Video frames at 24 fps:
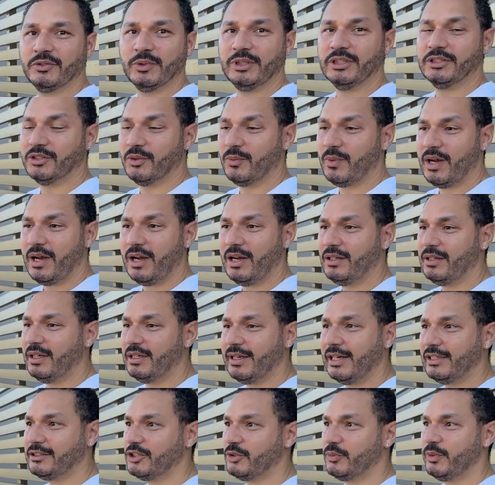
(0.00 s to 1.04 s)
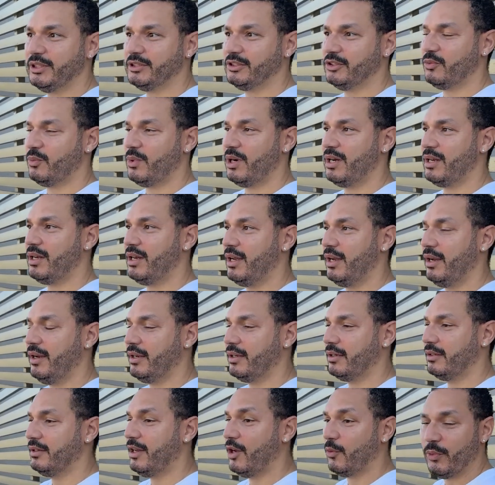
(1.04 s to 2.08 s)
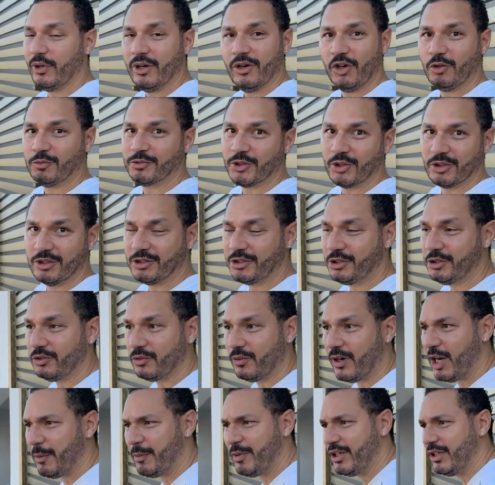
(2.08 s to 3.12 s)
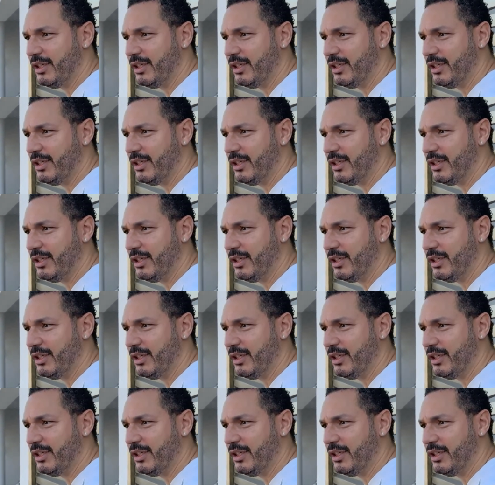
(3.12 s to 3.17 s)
So that's the reason why, and that's the reason why, like we're homeschooling too, right?